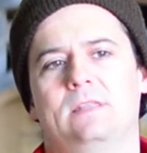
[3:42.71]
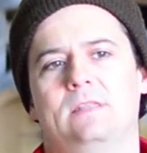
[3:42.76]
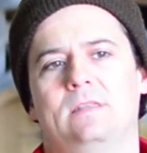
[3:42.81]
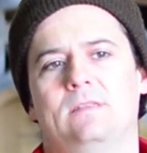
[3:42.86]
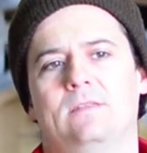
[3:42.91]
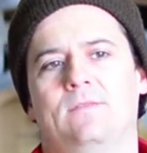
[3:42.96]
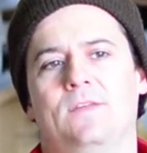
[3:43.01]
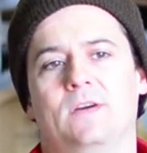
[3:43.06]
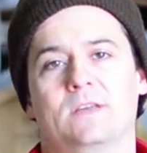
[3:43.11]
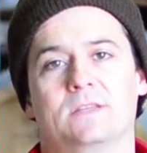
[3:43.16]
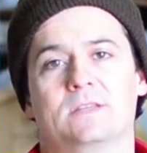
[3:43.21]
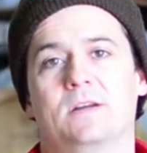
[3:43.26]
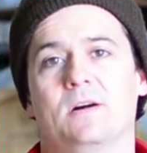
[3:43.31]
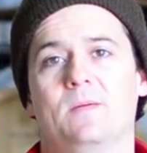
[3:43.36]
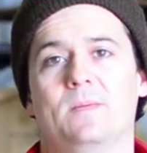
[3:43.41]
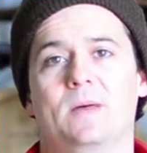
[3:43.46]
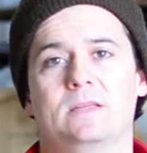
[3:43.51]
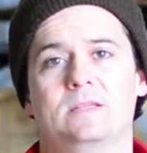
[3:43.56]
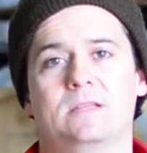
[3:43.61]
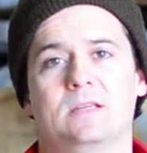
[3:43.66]
the first time
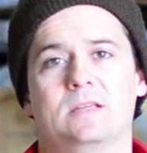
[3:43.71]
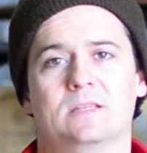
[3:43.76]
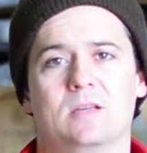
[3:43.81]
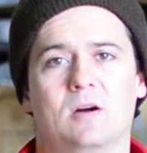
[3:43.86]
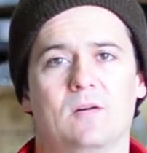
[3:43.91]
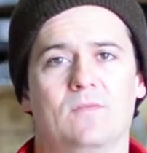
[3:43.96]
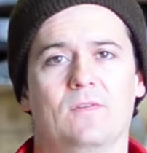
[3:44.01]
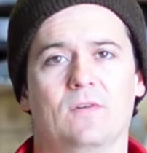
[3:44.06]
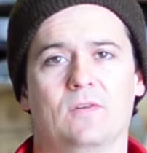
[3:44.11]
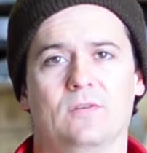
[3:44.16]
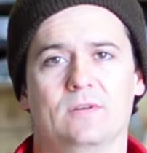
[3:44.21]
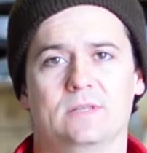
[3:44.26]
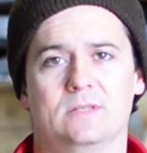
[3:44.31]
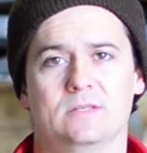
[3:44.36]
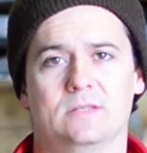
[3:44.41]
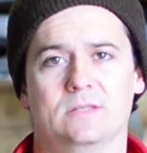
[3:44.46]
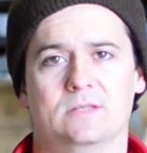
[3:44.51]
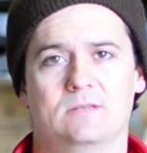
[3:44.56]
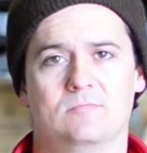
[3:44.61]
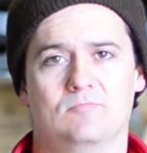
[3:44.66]
they see sulphur
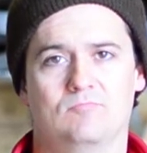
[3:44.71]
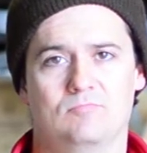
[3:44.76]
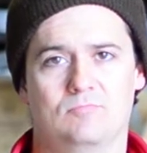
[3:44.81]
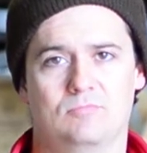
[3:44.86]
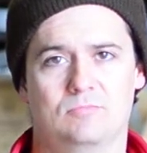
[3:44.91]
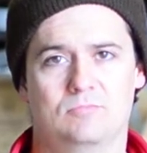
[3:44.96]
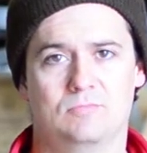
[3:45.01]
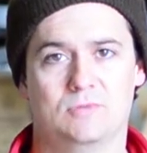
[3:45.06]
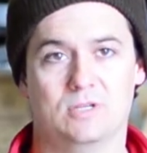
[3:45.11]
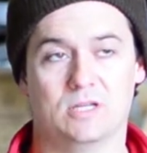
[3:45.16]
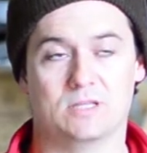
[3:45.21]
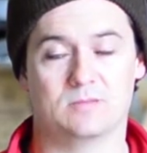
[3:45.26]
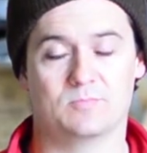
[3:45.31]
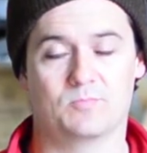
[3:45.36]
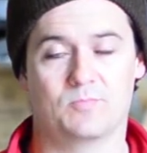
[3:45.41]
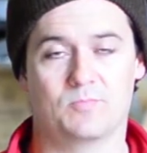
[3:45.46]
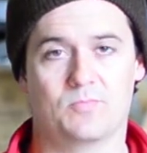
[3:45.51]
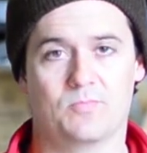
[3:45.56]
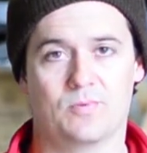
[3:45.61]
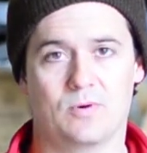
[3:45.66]
is just
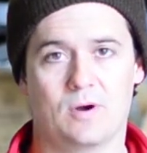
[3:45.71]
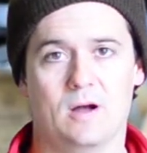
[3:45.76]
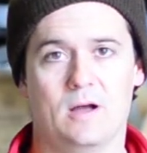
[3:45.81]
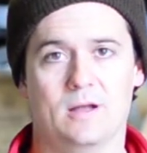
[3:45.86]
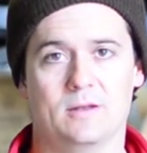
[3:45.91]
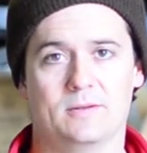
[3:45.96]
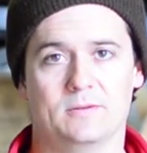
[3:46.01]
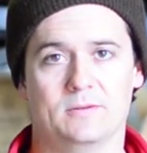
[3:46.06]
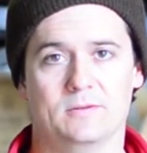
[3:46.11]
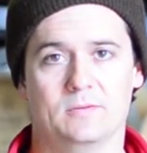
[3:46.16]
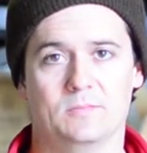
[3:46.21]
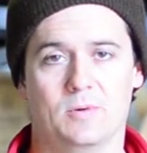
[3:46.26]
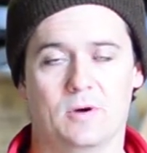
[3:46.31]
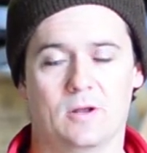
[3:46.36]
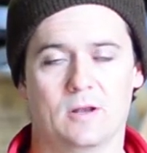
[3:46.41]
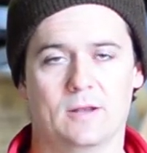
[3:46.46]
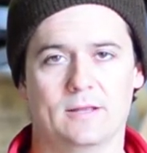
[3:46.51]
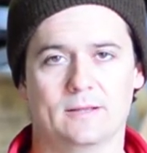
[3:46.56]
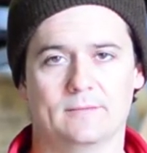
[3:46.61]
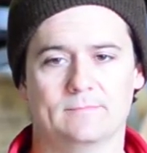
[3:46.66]
prior to
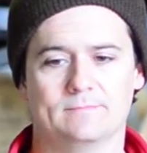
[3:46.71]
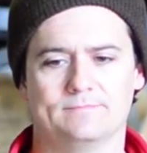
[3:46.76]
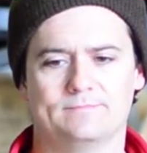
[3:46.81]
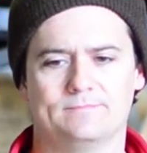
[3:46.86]
bottling.